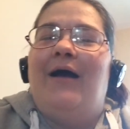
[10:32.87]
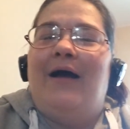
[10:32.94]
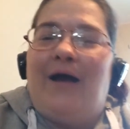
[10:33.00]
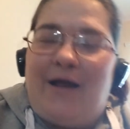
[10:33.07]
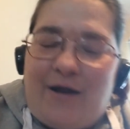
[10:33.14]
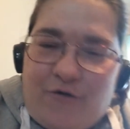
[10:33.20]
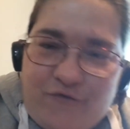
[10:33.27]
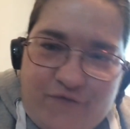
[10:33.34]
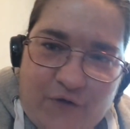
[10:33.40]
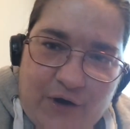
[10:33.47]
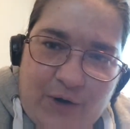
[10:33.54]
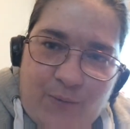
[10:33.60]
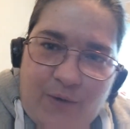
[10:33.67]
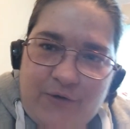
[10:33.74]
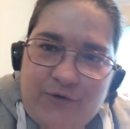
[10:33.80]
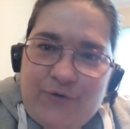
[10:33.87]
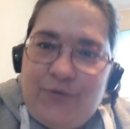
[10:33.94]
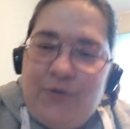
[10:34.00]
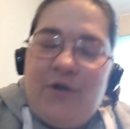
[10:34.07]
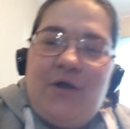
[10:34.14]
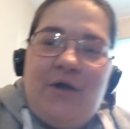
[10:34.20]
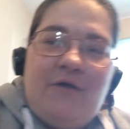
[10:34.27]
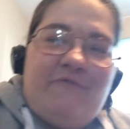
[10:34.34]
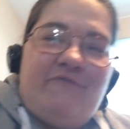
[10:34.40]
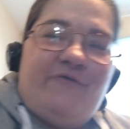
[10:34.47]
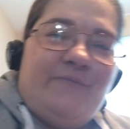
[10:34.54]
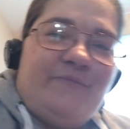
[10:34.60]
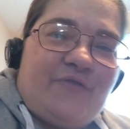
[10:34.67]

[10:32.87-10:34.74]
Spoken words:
I'll follow on from